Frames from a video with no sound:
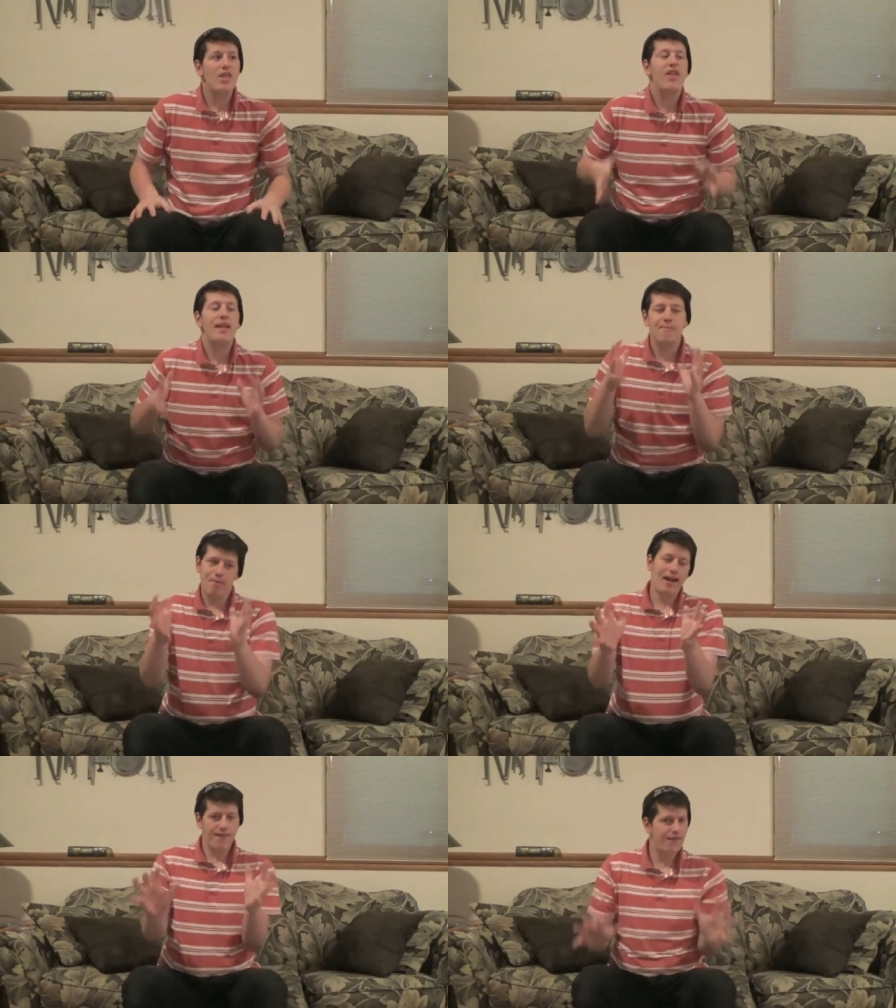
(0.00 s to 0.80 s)
They
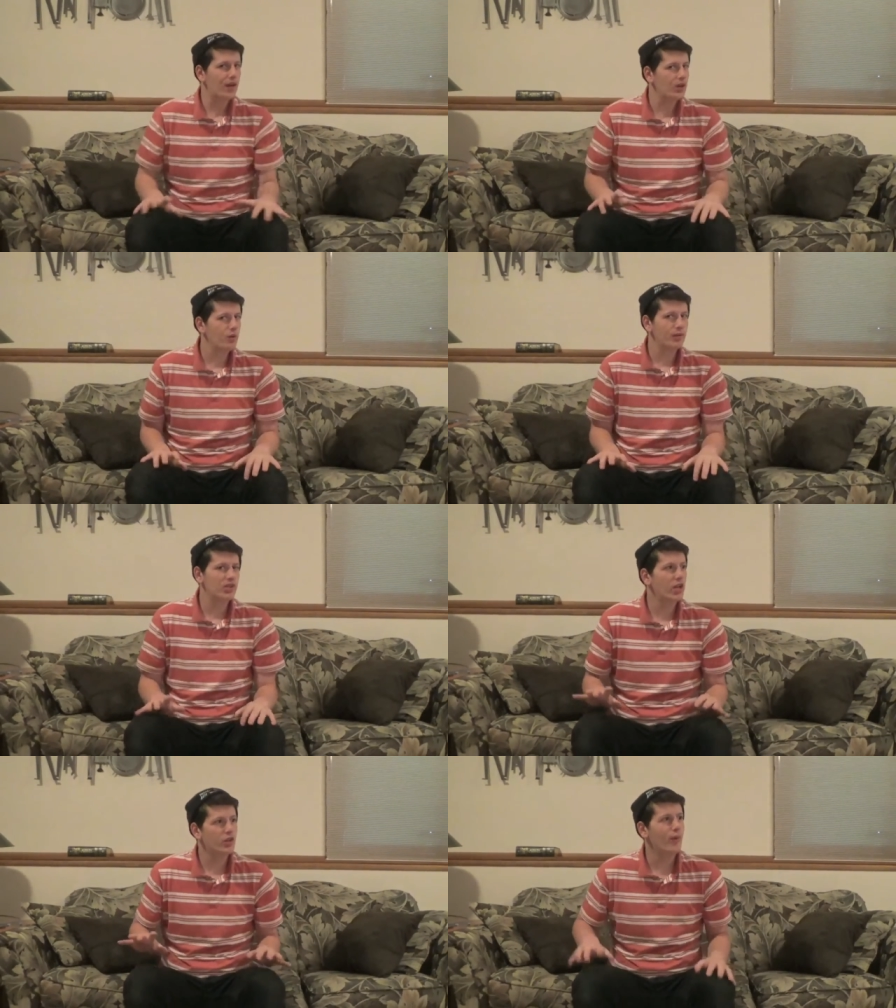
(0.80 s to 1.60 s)
mindfuck you in
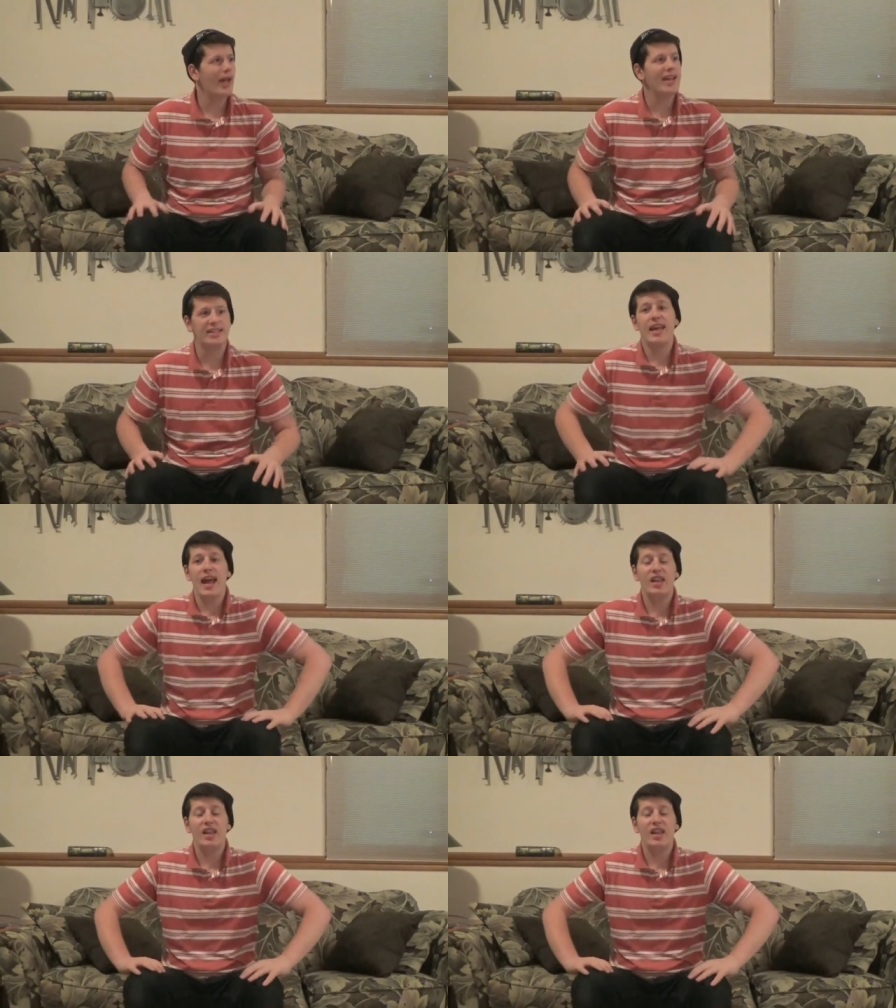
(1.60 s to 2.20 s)
such ways.